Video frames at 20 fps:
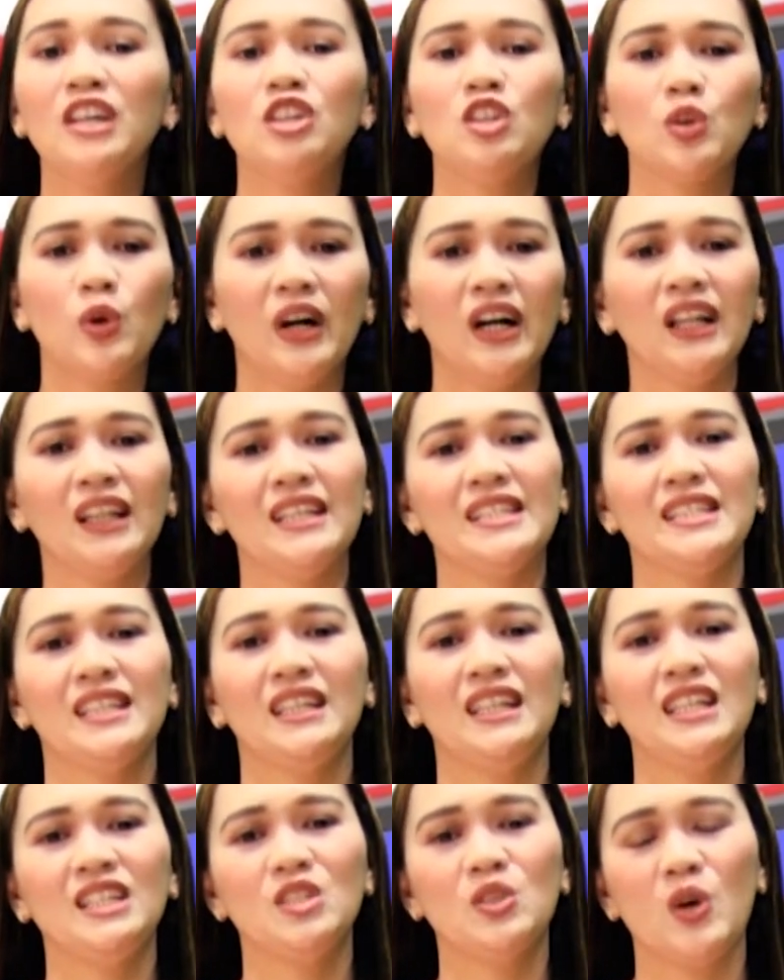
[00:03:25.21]
you are
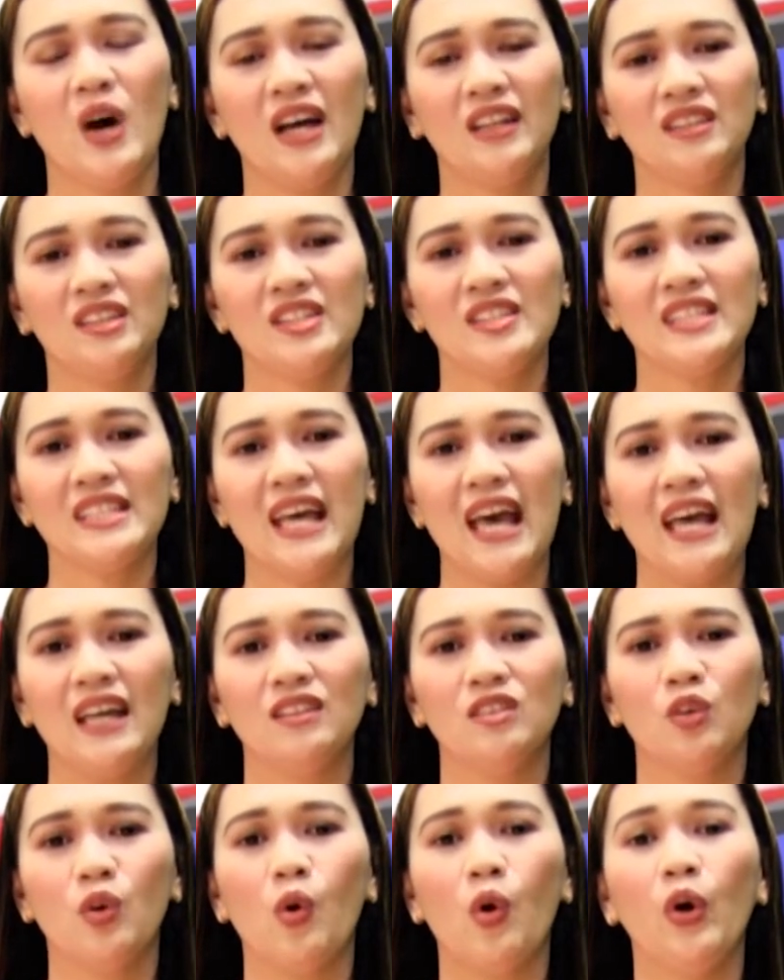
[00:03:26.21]
listening to
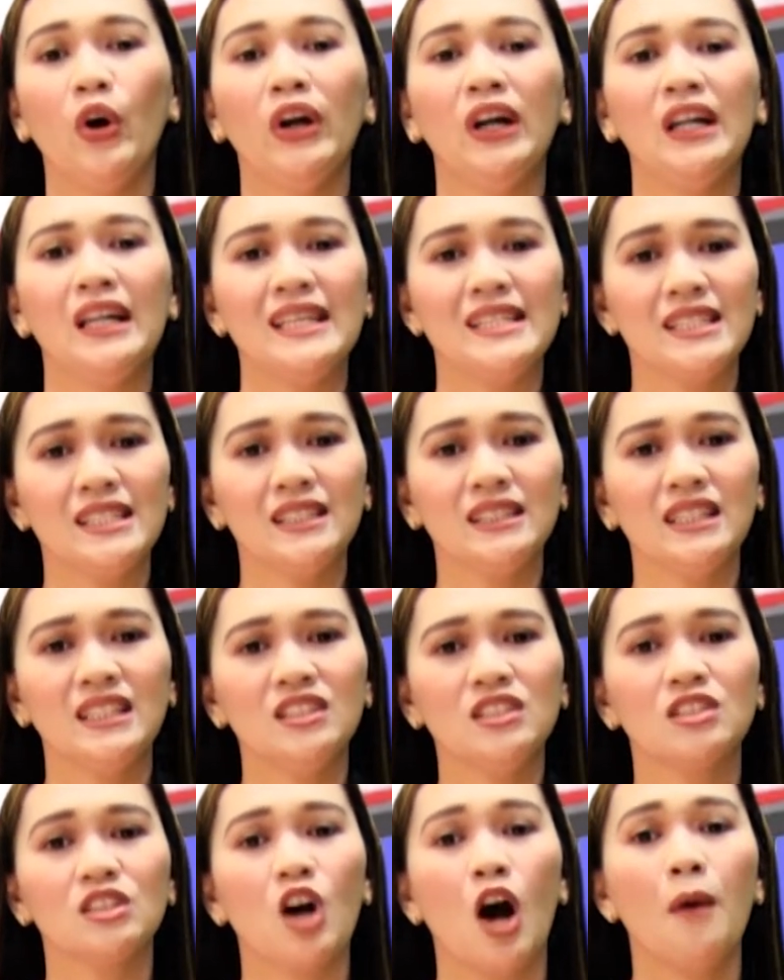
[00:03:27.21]
understand or listening
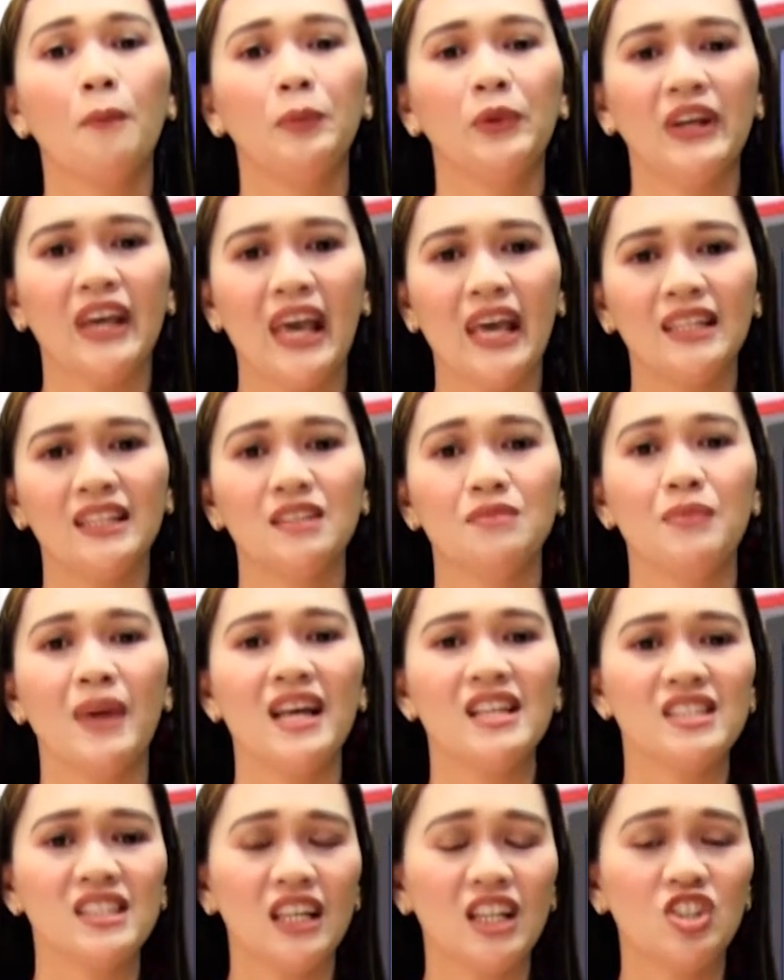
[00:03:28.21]
to comprehend the
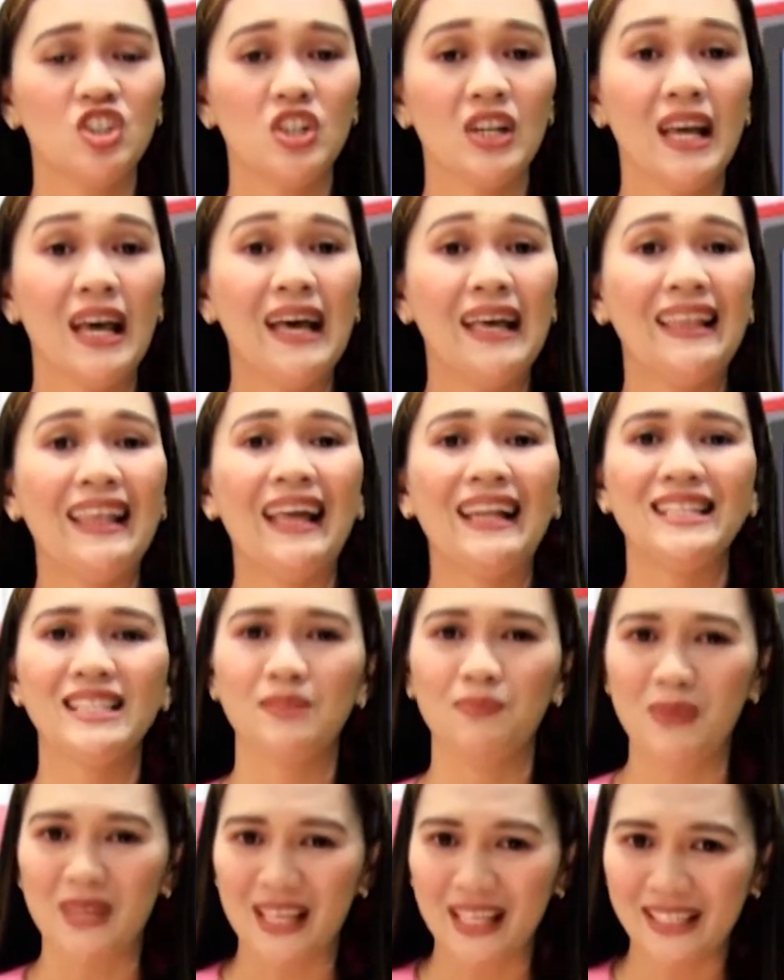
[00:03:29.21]
message that is
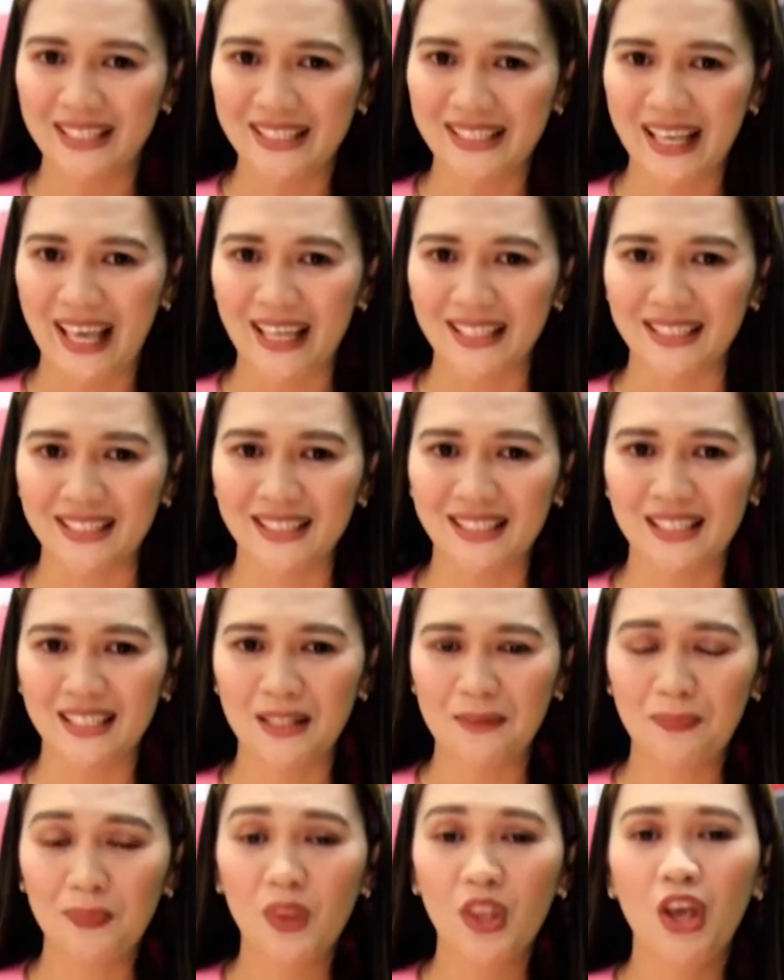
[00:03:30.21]
being sent.
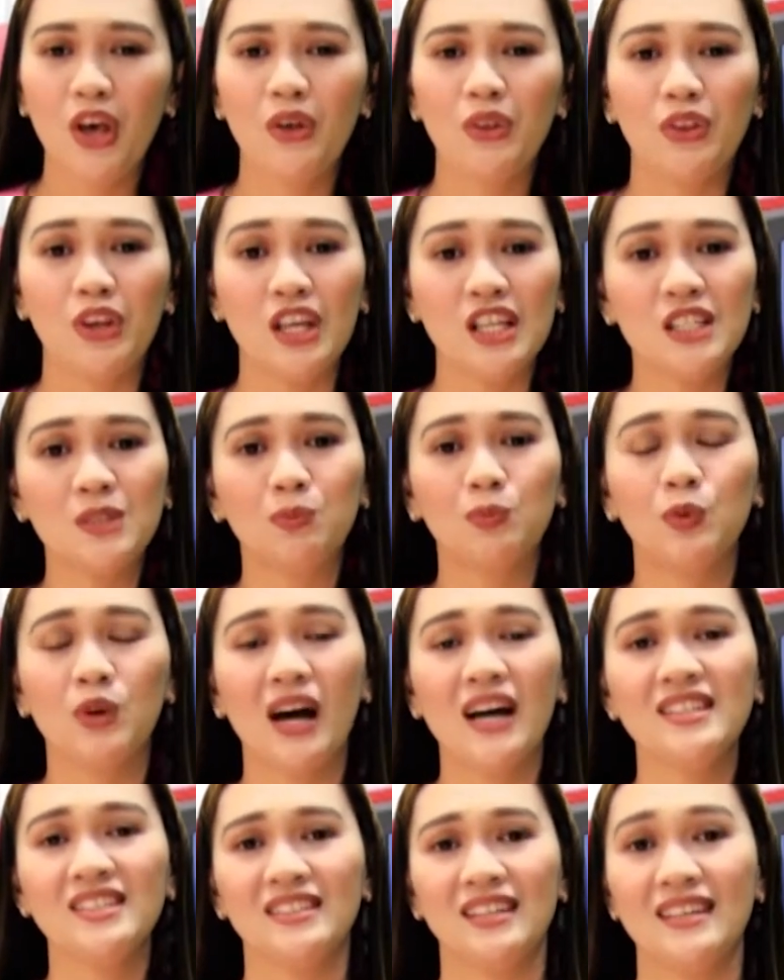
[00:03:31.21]
This
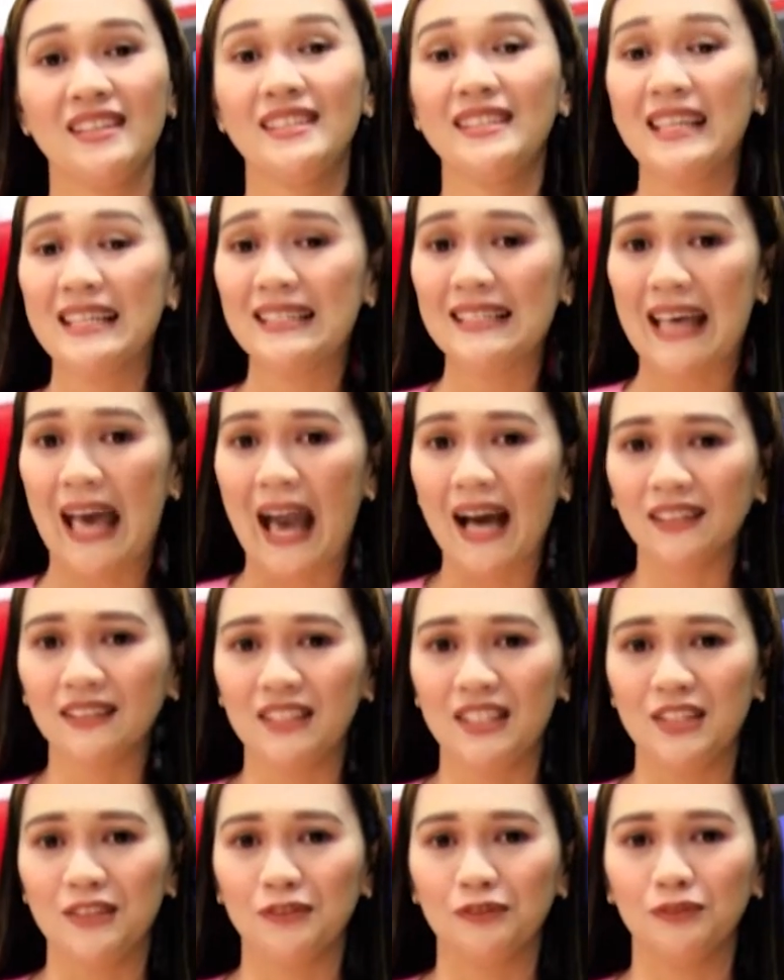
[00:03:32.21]
process is
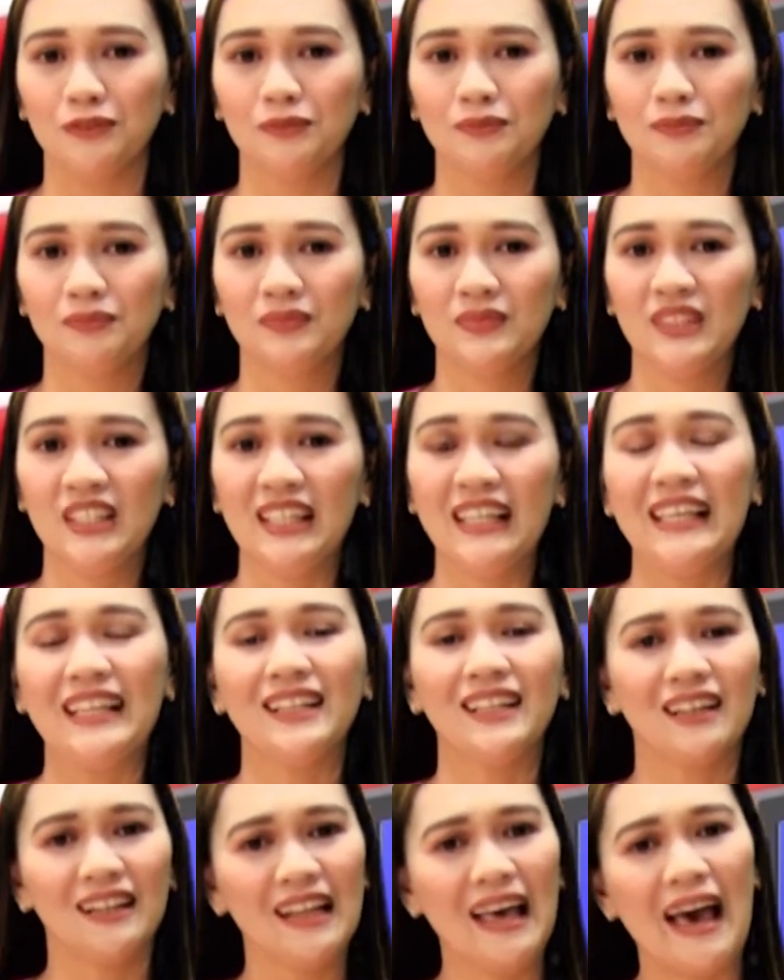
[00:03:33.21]
active.
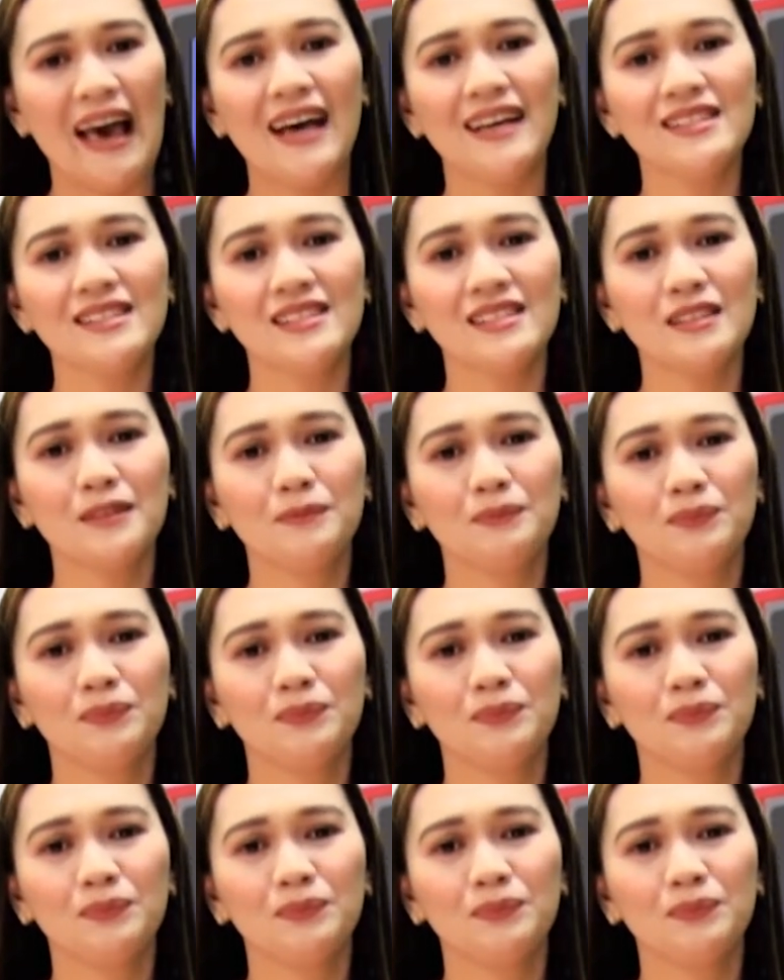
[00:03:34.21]
In class,